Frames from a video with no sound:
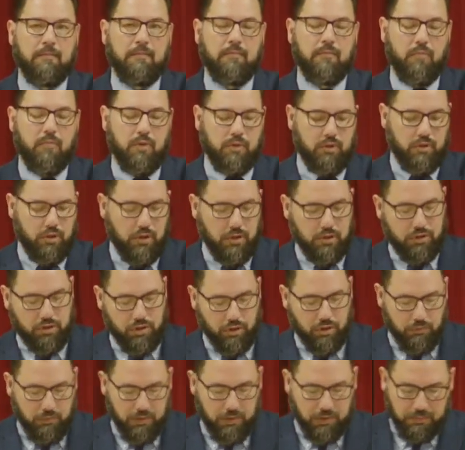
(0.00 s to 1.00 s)
But uh,
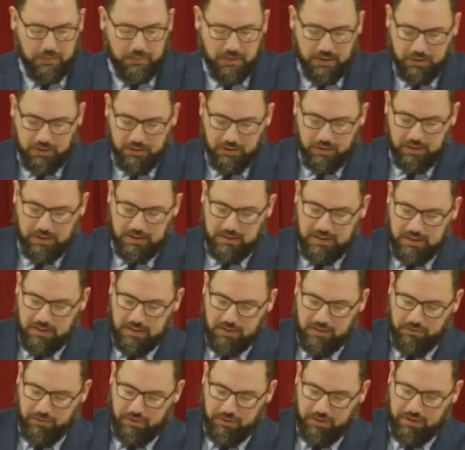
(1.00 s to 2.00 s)
turn with me so you can see
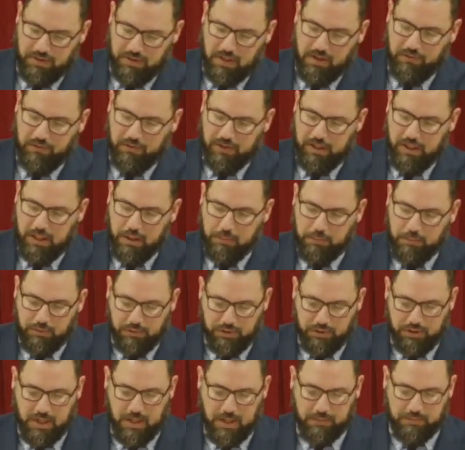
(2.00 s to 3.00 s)
this for yourself in
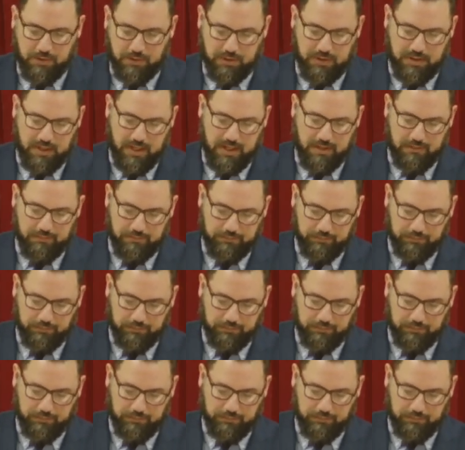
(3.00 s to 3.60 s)
Hebrews chapter 10.